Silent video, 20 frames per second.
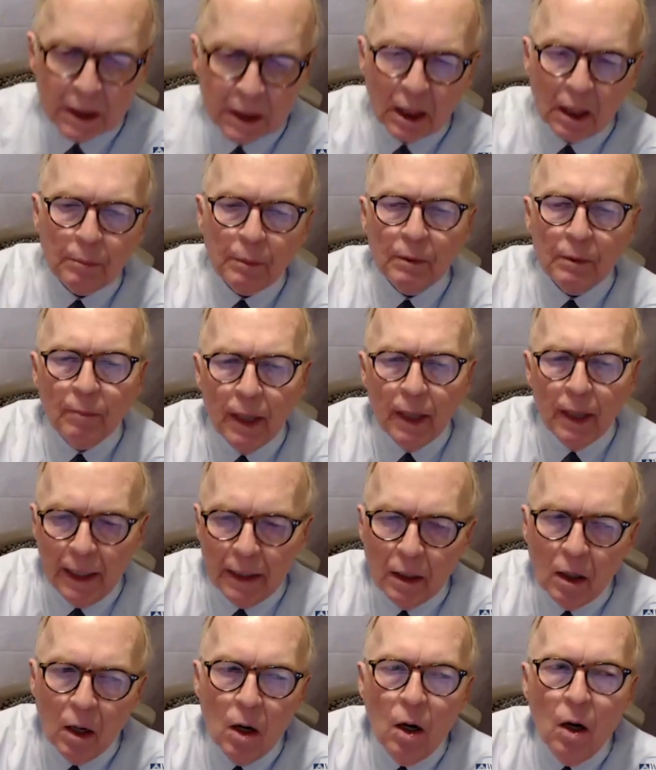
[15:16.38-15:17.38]
keep in
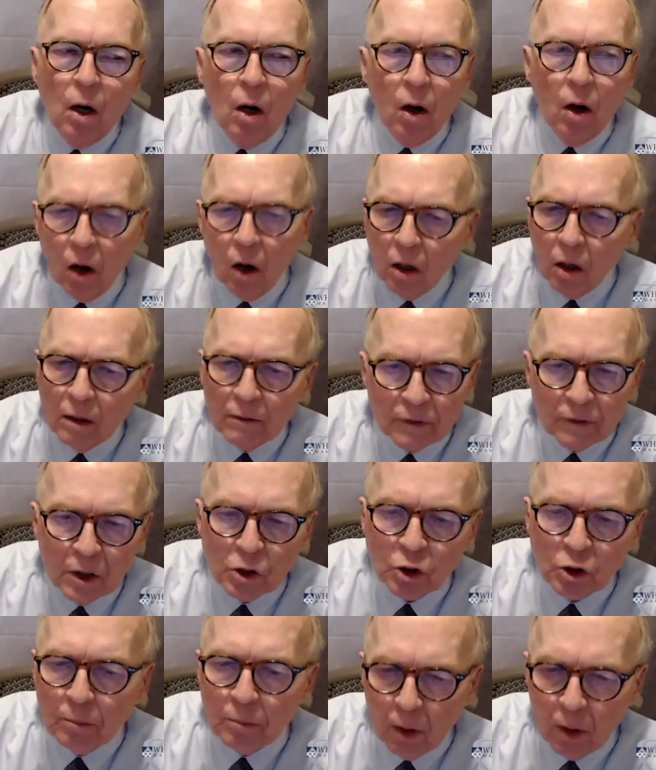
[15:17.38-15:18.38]
mind, all of
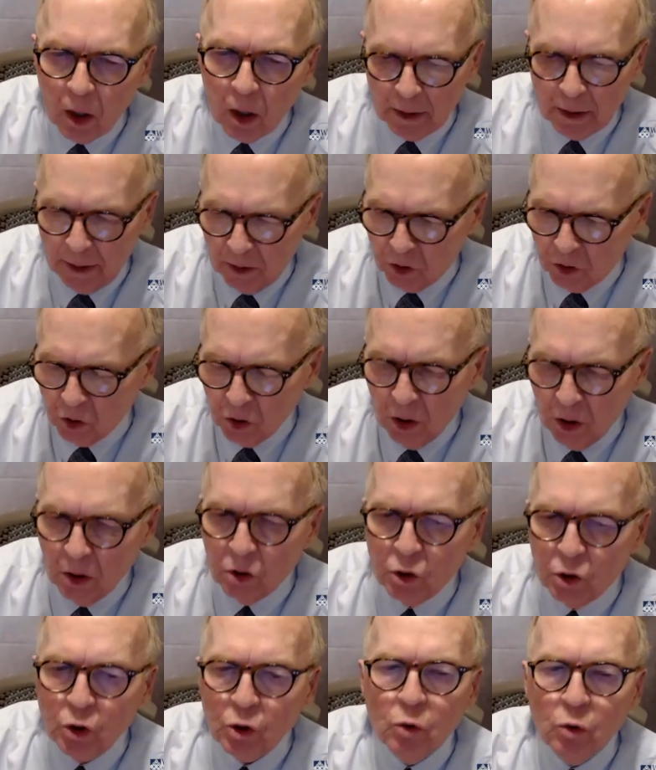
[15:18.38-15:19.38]
these are markets.
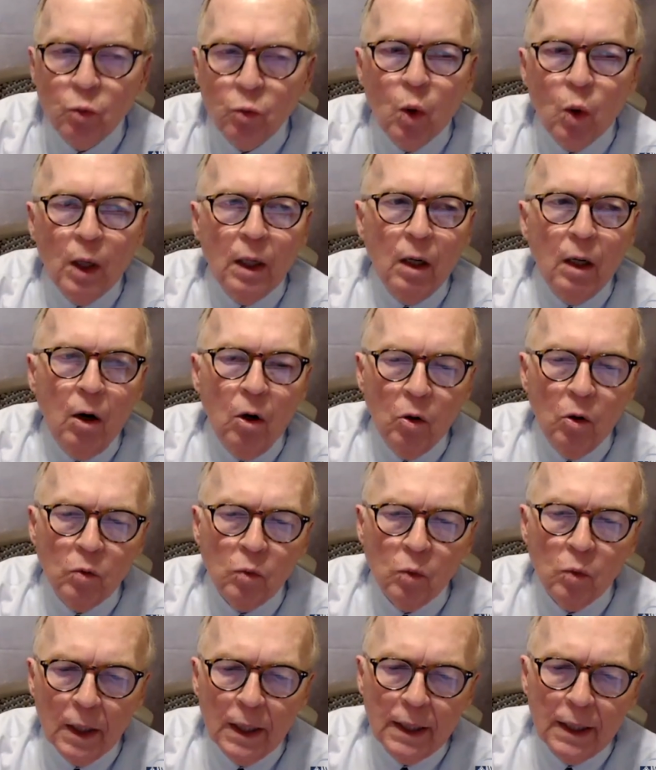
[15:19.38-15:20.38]
Do you want to own
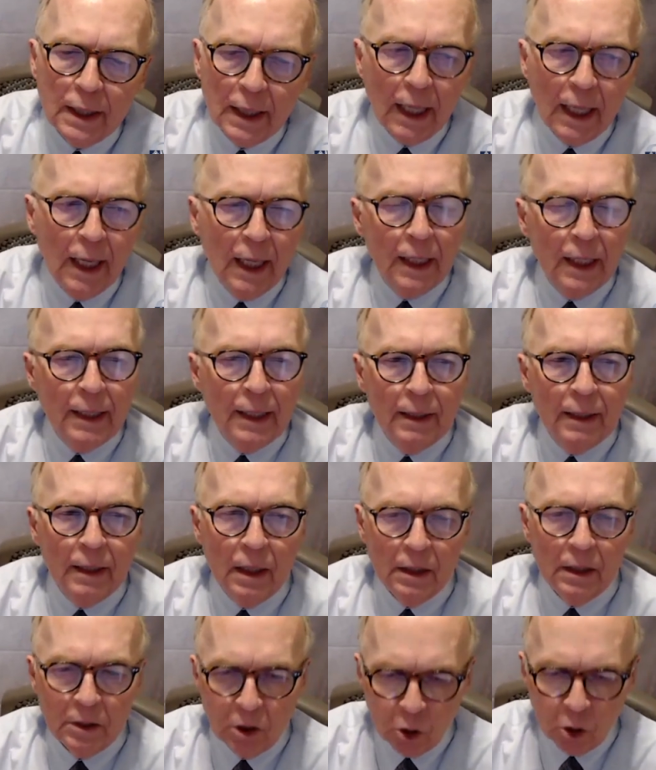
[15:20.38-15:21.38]
one?
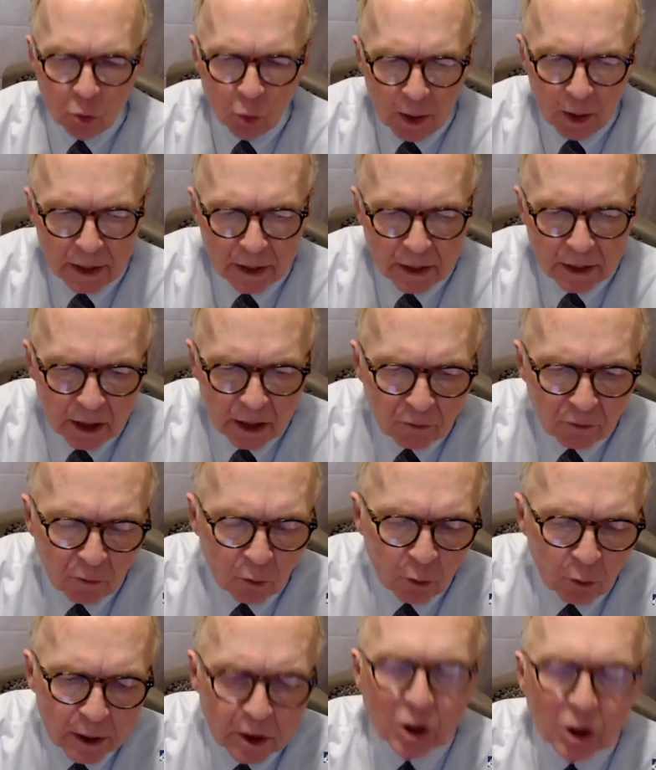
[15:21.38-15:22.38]
Do you want to
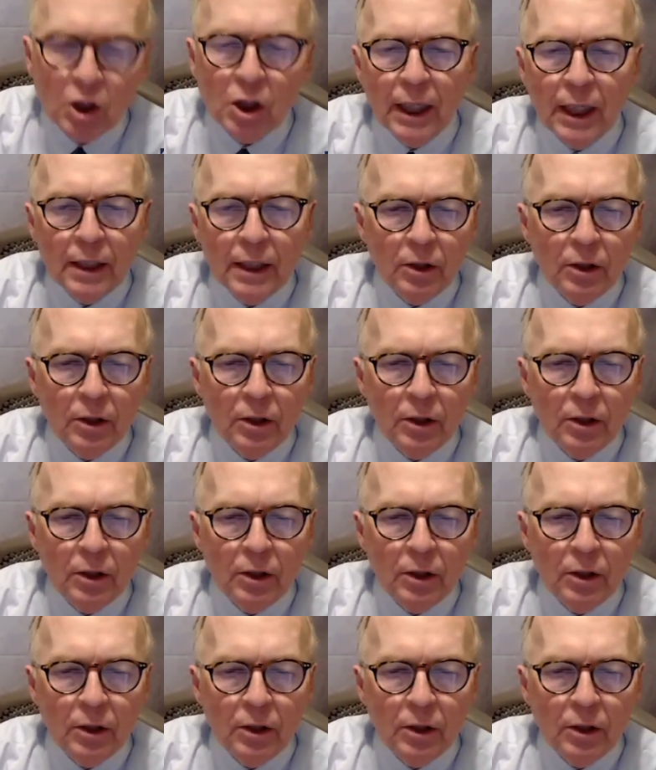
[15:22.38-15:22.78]
differentiate